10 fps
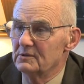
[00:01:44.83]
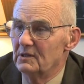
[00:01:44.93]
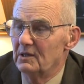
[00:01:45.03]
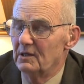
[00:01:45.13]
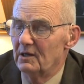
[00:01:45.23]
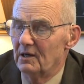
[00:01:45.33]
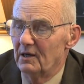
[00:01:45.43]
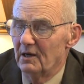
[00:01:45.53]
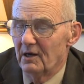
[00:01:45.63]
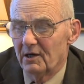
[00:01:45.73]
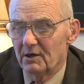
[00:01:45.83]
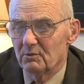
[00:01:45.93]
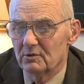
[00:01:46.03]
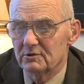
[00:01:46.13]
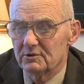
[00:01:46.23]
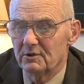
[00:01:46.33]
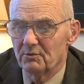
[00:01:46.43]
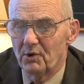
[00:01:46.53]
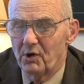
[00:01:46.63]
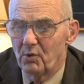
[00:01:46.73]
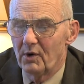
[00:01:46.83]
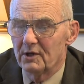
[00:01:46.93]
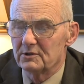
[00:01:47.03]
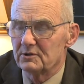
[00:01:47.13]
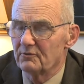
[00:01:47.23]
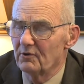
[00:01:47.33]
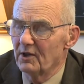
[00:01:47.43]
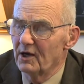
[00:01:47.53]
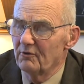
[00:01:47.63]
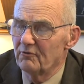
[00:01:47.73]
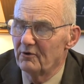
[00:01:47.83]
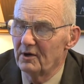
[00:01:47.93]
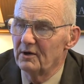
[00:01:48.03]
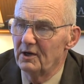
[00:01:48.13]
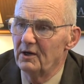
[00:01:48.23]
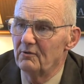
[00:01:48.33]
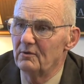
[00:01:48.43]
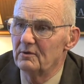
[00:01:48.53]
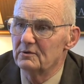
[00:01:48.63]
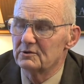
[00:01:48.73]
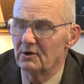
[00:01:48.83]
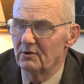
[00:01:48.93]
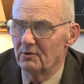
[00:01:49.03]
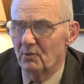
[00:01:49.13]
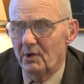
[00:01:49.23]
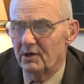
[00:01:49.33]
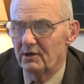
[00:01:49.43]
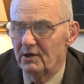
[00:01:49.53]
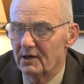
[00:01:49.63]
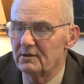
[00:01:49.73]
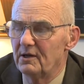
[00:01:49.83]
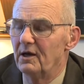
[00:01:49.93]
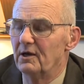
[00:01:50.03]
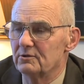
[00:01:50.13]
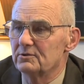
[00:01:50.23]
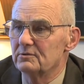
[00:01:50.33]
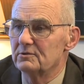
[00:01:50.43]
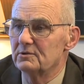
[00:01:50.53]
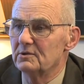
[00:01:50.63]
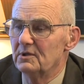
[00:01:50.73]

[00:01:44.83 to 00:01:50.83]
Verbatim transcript: Mm-hmm. And it was a request for that funding so that we could get the answers